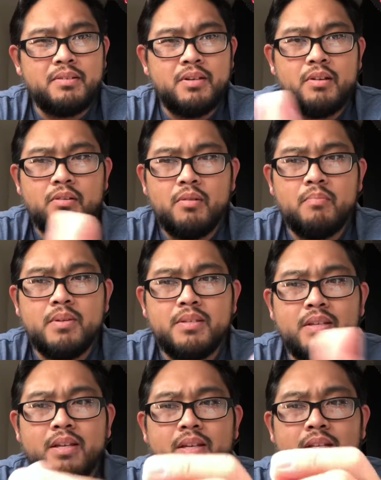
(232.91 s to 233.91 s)
You're
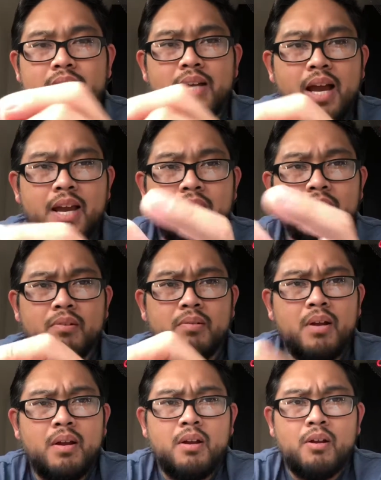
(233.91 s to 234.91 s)
missing an entire
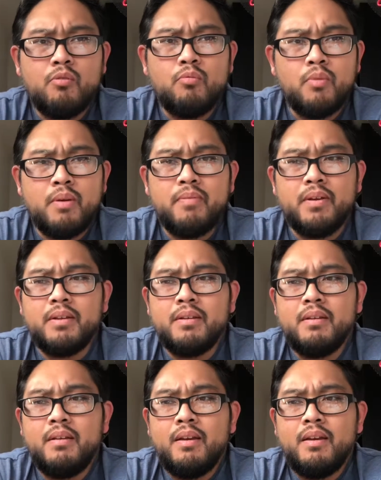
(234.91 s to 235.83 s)
rivet.